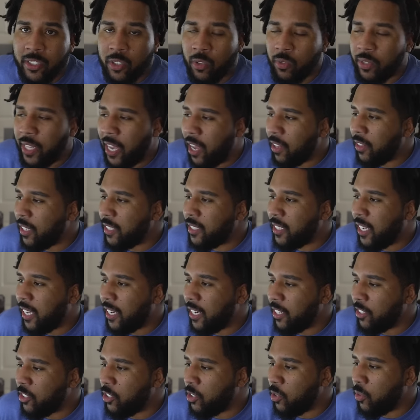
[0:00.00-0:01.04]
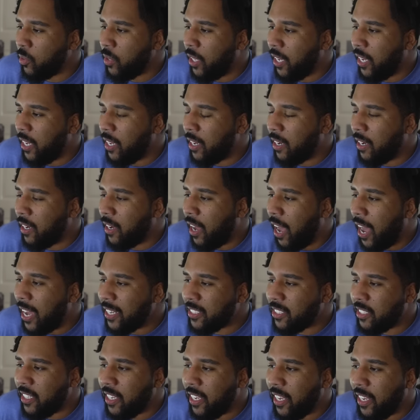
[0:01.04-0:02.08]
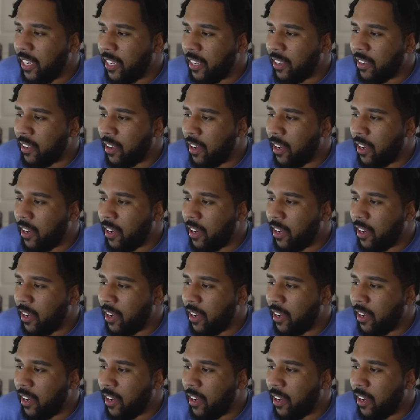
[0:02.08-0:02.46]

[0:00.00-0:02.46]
So now let's get into the ICE,